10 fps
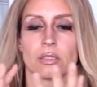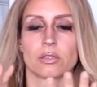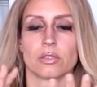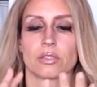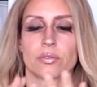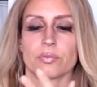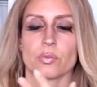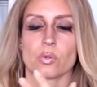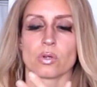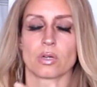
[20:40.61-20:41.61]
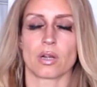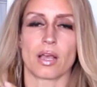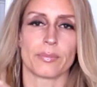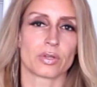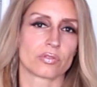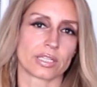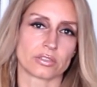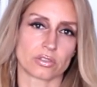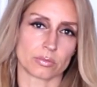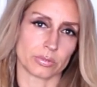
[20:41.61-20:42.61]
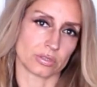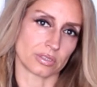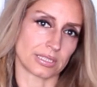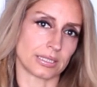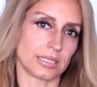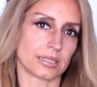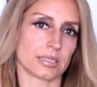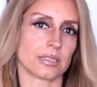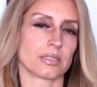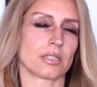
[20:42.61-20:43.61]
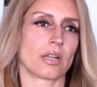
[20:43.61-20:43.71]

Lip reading: Look for hereditable diseases,